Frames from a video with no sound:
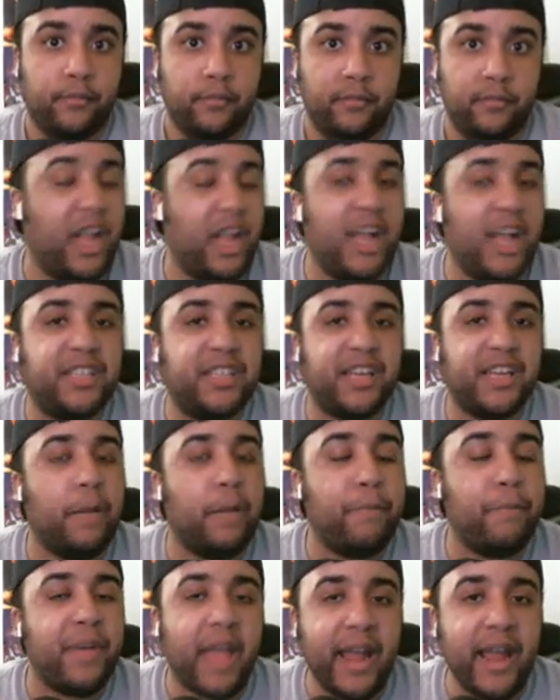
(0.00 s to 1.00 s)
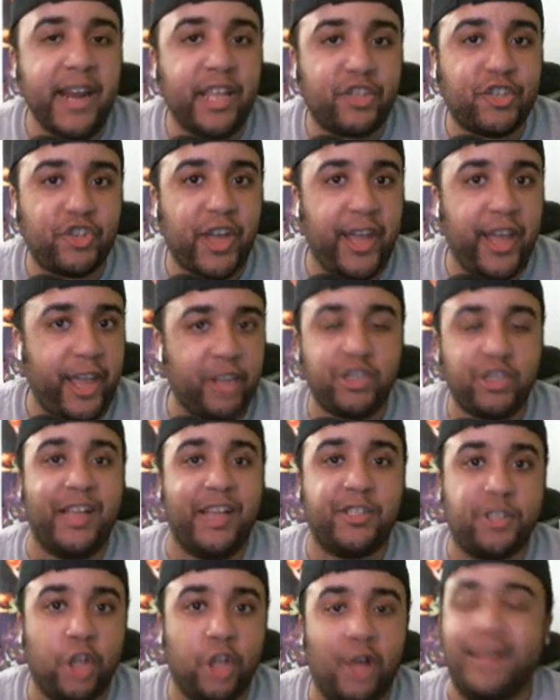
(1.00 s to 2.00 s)
There isn't gonna be any change
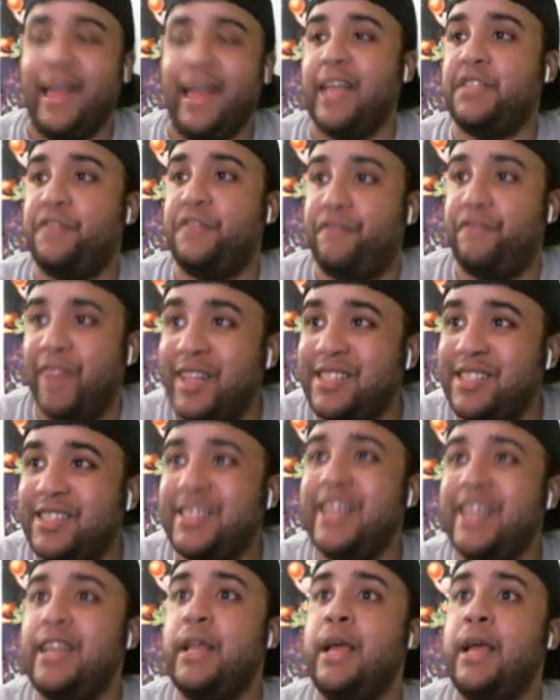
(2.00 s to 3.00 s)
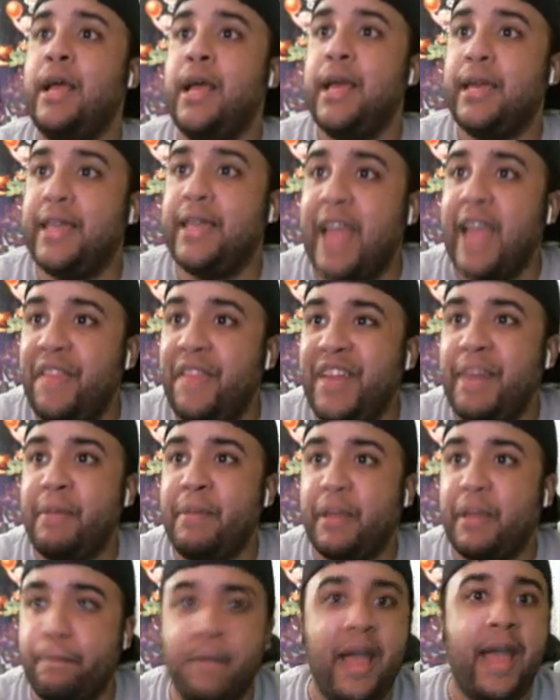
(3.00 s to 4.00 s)
as long as Vincent Kennedy
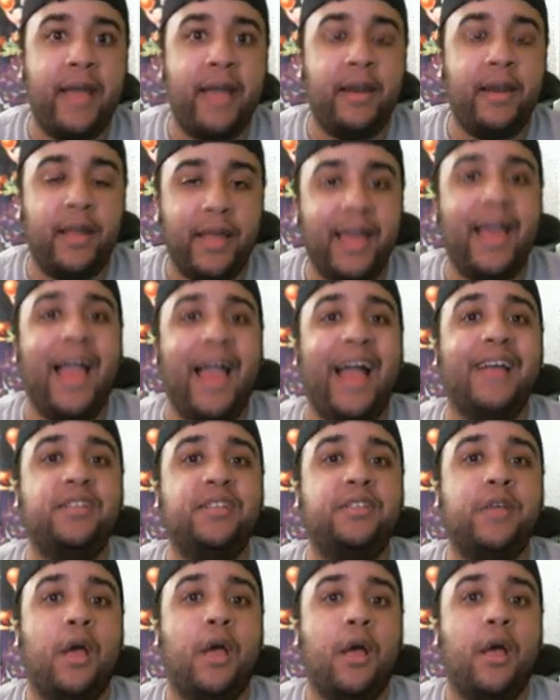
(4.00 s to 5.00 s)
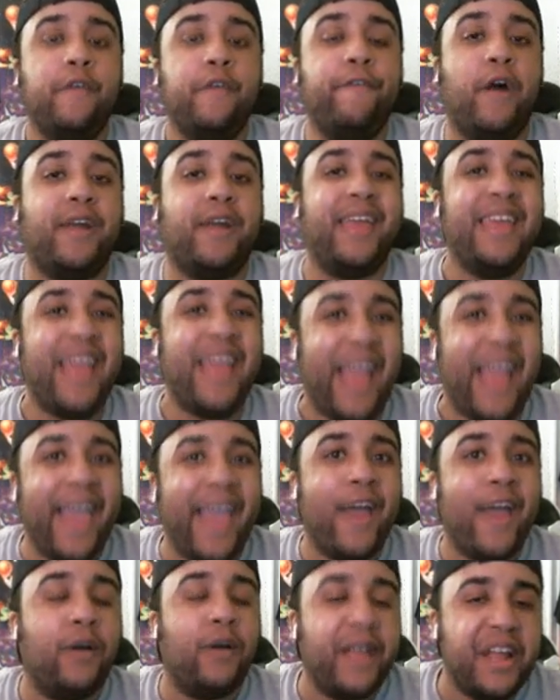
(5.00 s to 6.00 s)
McMahon has fucking
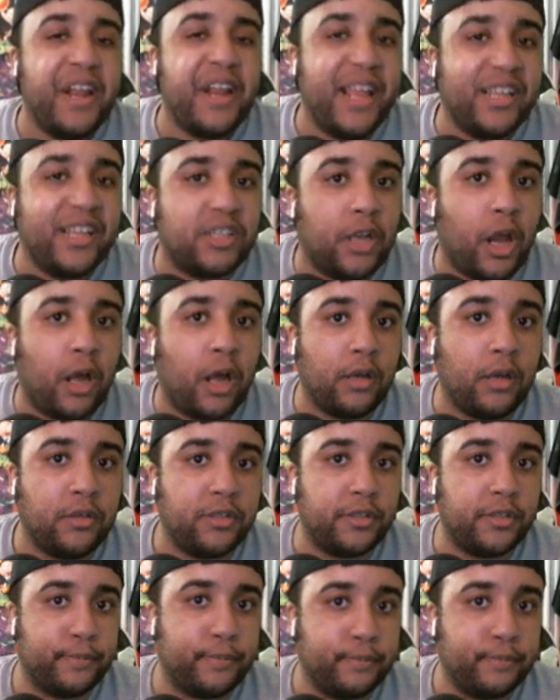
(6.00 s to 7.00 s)
air in his lungs.